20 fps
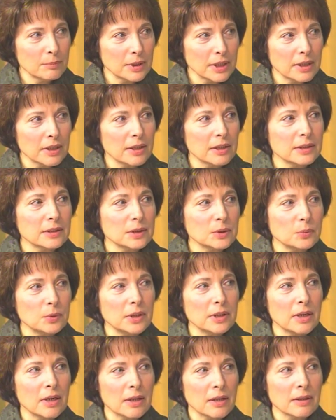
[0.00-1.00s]
because
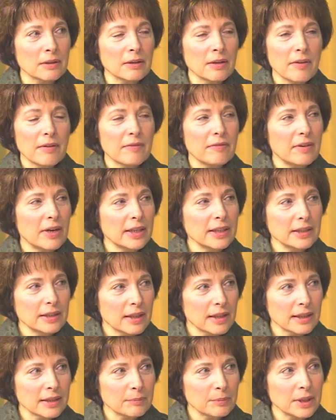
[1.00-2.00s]
we are
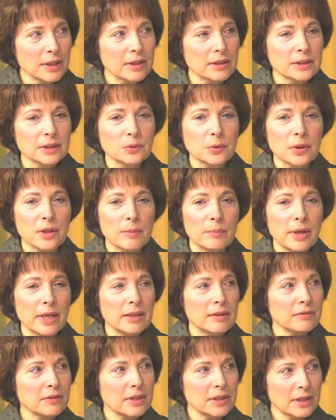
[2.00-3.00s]
finite, because we are
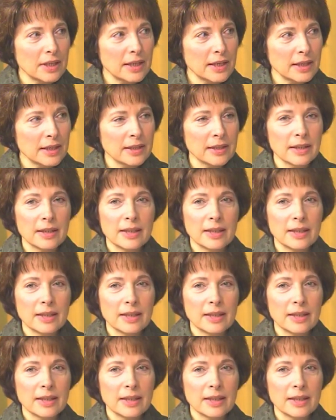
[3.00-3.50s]
made of clay,